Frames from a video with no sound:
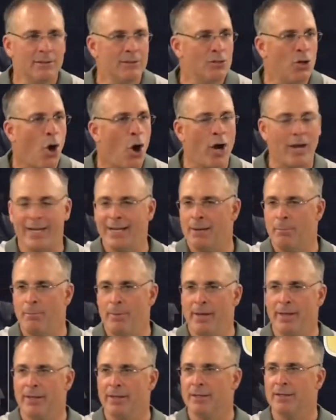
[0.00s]
talk in the,
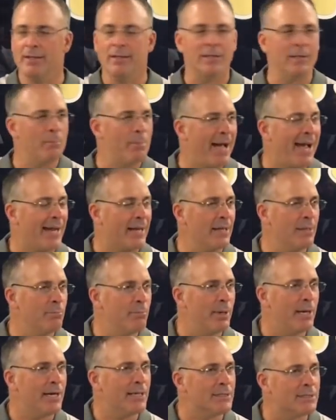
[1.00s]
in the, in the back of the
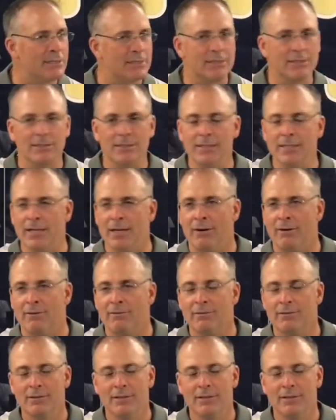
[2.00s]
bus, you know,